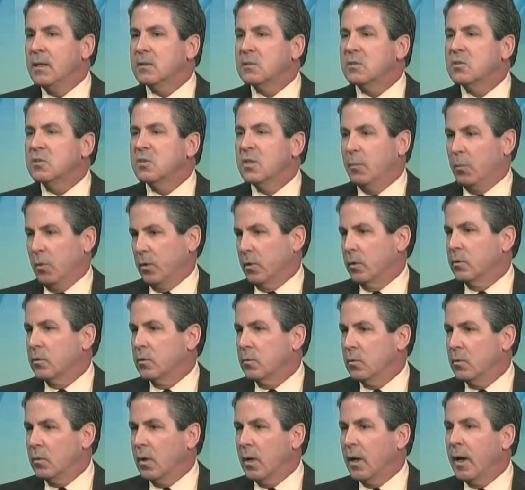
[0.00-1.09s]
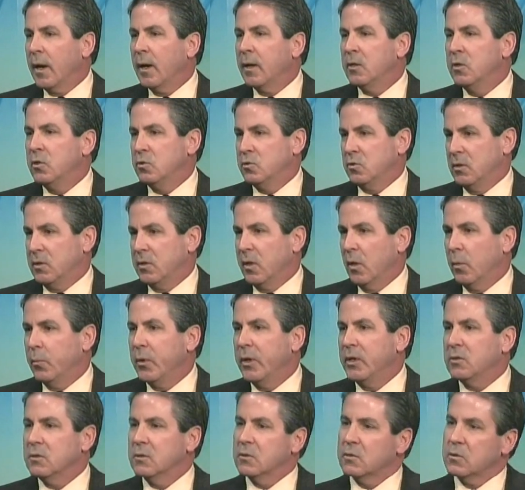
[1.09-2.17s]
It's similar. I usually tell
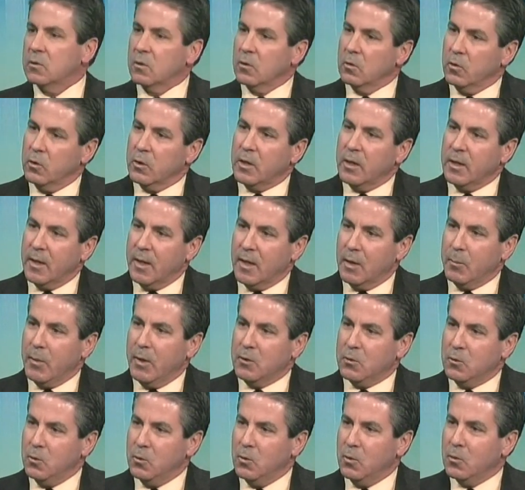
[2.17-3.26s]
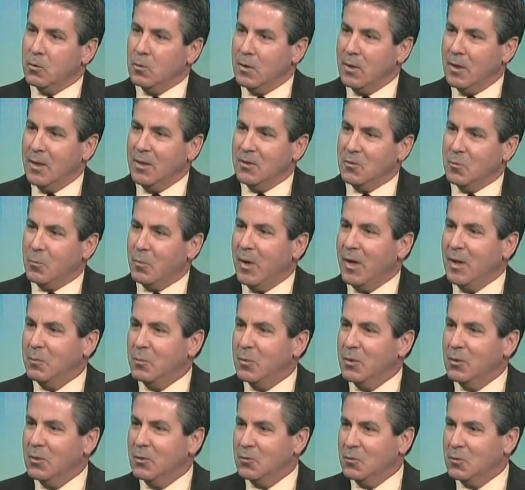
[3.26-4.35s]
patients they're looking at about 2 to 3 days of pain
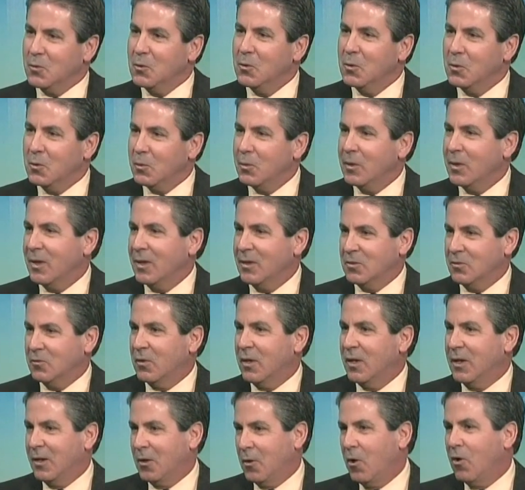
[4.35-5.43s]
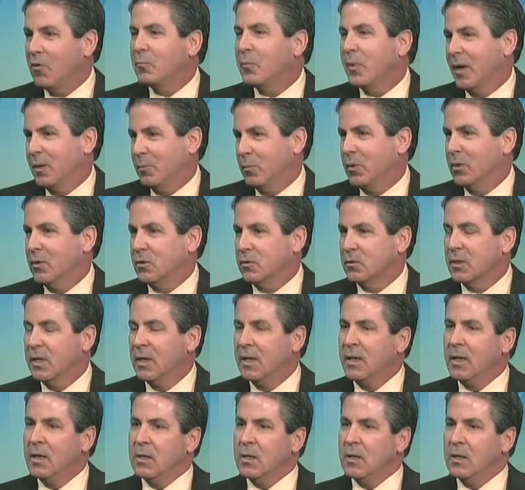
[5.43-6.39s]
pills and 2 to 3 days of getting off pain pills,